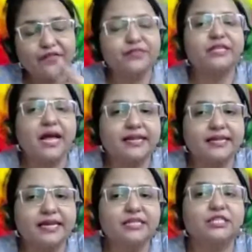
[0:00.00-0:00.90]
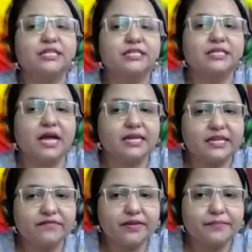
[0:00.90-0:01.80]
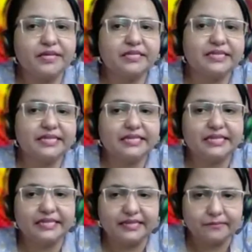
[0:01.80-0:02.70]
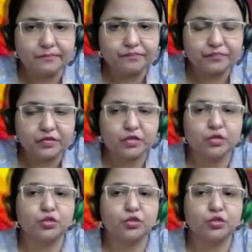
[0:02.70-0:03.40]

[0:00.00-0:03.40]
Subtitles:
But after that age, they start developing CDD.